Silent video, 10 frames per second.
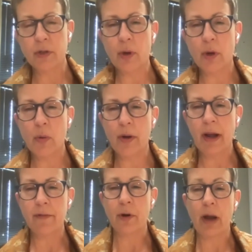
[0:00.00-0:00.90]
or
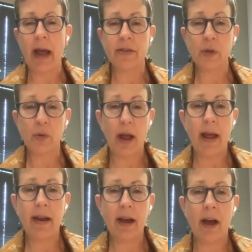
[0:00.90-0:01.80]
whatever as a
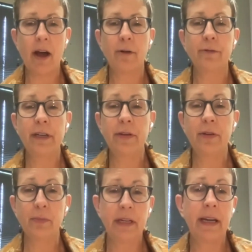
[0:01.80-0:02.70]
way of
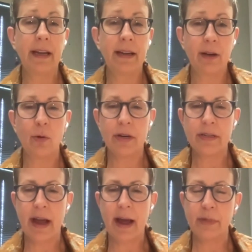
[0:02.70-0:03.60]
either mitigating or
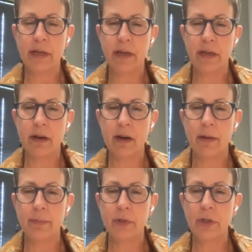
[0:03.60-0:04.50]
adapting
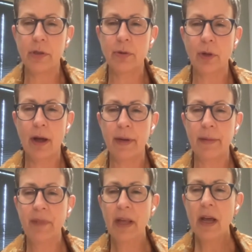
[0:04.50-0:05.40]
to climate.
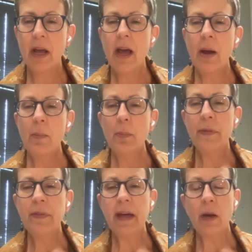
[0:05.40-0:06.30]

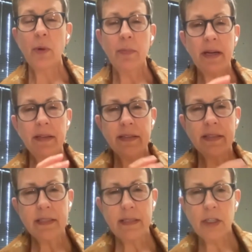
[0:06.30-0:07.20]
But then I want to make the
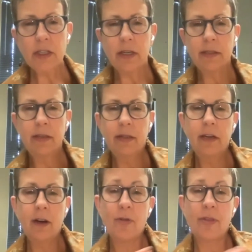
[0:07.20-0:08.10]
distinction,
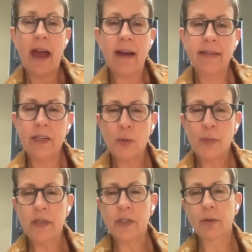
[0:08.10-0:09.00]
that
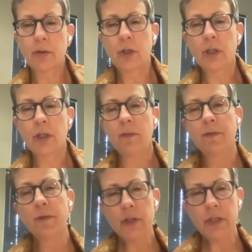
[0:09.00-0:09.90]
nature-based solution
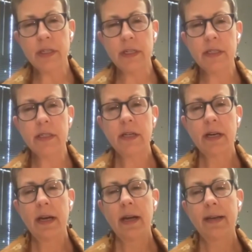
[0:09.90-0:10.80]
versus
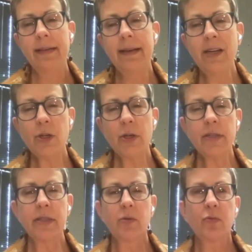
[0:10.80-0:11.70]
nature
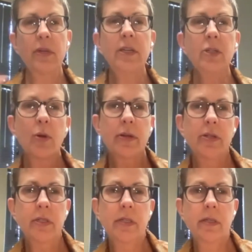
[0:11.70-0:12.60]
as a
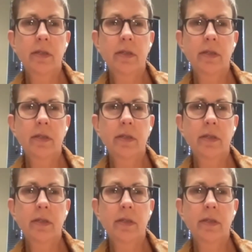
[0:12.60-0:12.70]
resource